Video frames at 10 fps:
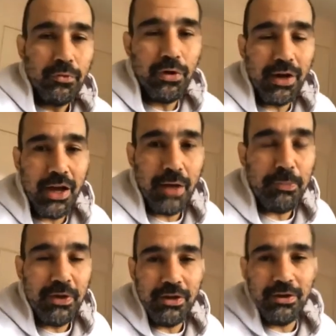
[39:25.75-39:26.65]
We are
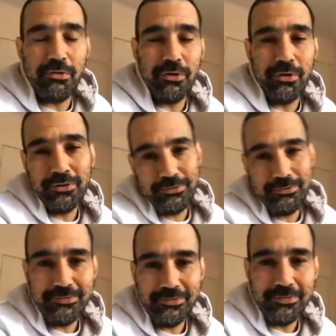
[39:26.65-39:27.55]
happy here. So
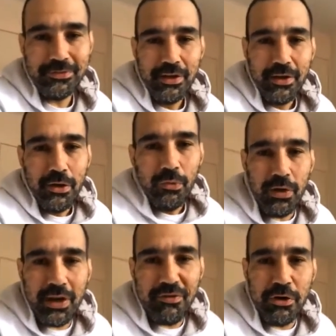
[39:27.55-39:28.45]
we
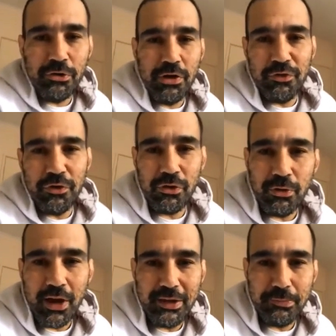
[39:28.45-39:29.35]
never know the future,
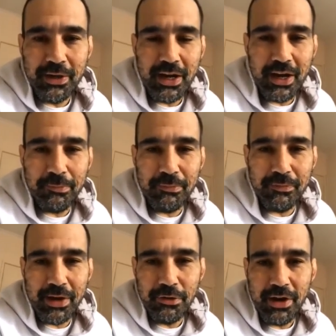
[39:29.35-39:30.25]
right? But
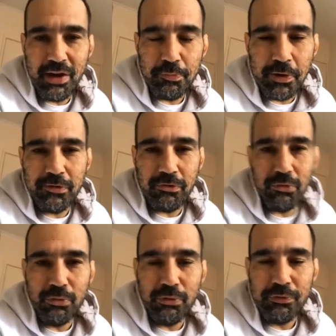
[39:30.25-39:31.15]
I don't have plans
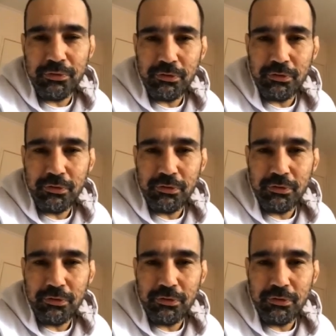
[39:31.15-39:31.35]
to move.